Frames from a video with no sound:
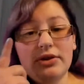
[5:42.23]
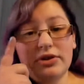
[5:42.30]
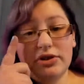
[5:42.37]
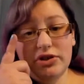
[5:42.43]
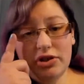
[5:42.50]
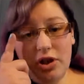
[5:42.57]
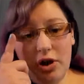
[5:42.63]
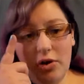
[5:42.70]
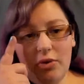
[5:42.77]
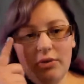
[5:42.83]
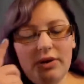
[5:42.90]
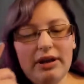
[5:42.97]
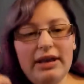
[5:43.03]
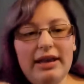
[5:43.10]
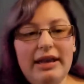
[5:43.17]
So,
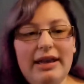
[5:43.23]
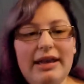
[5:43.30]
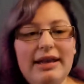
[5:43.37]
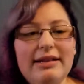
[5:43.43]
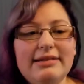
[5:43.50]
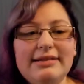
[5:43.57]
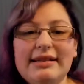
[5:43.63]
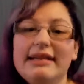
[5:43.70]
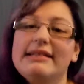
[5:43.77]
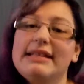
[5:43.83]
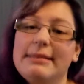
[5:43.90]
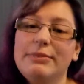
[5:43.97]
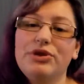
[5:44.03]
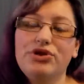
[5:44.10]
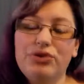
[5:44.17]
in, say, a
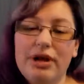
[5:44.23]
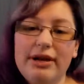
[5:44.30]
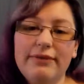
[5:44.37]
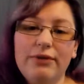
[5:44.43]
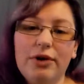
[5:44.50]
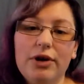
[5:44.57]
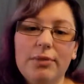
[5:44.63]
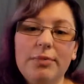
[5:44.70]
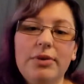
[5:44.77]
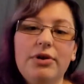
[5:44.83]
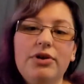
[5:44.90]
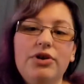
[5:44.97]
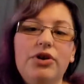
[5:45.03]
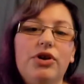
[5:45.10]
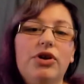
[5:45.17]
demonstrative LARP,
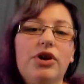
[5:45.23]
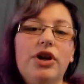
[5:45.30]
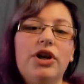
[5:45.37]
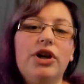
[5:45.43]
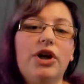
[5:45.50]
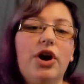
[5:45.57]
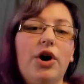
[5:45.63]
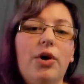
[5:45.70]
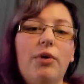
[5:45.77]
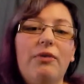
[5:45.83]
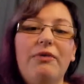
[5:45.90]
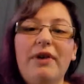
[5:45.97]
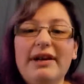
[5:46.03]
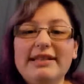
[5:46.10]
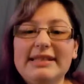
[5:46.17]
you're gonna go
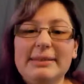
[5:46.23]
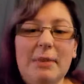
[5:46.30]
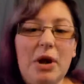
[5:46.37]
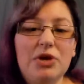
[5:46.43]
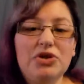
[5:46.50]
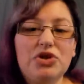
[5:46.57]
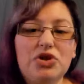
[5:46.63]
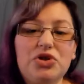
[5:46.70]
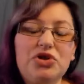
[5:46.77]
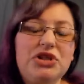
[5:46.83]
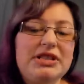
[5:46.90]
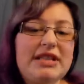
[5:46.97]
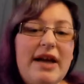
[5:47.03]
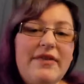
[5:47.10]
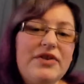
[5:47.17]
fight some monsters,
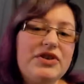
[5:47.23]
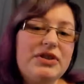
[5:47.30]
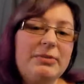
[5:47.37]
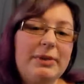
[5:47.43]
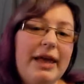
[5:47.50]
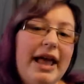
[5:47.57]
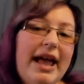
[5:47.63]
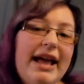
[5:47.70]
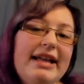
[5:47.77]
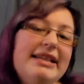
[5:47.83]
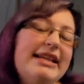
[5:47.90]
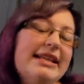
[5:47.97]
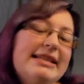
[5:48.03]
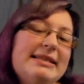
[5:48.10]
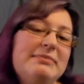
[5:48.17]
discover some
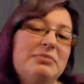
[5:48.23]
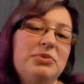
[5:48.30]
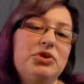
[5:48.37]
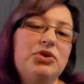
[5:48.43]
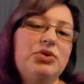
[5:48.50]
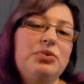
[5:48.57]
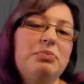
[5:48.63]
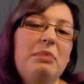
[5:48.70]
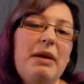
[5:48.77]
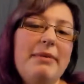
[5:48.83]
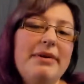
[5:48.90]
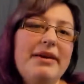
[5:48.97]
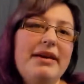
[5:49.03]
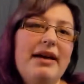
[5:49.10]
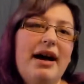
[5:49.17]
land, get some loot,
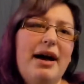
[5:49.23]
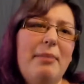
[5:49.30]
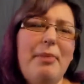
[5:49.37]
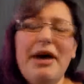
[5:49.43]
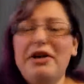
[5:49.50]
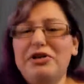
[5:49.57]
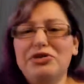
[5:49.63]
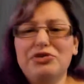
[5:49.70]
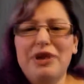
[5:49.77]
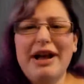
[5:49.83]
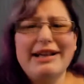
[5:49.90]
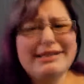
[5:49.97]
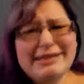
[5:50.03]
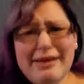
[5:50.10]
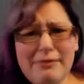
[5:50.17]
maybe battle a
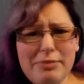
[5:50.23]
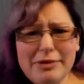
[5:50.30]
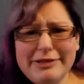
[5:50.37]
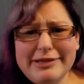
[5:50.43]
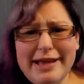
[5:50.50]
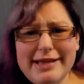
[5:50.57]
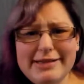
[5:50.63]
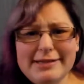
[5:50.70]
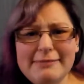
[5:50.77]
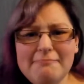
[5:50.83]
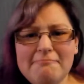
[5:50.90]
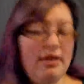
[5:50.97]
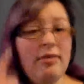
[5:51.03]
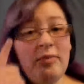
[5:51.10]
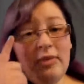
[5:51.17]
dragon, save a princess.
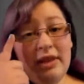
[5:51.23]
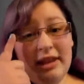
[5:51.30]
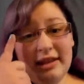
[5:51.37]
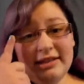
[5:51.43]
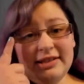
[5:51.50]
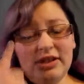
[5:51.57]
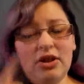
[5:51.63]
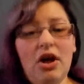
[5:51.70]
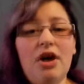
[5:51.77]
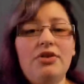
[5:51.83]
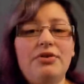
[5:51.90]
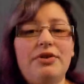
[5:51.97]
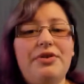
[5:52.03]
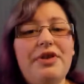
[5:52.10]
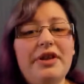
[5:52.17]
In a salon
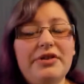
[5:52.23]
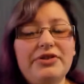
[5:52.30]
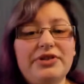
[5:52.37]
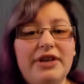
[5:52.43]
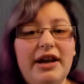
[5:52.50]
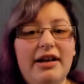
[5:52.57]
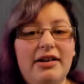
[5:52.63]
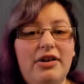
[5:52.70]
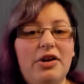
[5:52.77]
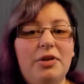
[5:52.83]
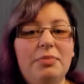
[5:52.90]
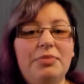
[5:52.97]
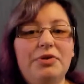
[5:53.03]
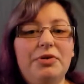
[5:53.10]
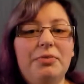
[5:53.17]
or a theater-style
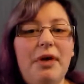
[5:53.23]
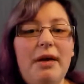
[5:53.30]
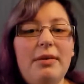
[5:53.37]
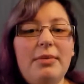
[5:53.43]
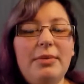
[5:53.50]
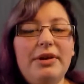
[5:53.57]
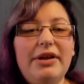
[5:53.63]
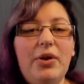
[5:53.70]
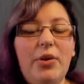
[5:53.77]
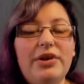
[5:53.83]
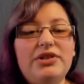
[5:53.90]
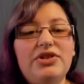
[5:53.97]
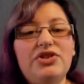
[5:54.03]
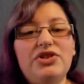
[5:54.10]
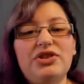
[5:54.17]
LARP, you're probably
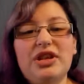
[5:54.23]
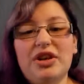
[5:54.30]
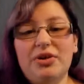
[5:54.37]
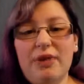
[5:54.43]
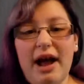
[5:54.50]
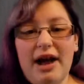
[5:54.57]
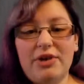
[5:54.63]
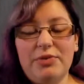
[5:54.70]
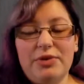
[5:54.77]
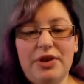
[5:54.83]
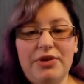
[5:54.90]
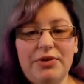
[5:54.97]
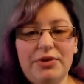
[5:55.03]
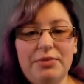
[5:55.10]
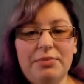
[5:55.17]
going to just interact with
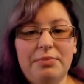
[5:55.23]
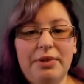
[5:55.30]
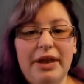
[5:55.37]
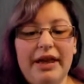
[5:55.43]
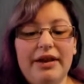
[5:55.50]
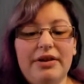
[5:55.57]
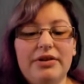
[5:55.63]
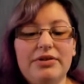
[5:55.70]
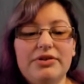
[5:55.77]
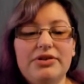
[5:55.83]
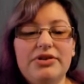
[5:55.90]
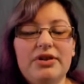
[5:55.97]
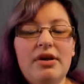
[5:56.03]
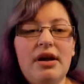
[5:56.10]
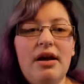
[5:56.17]
other players.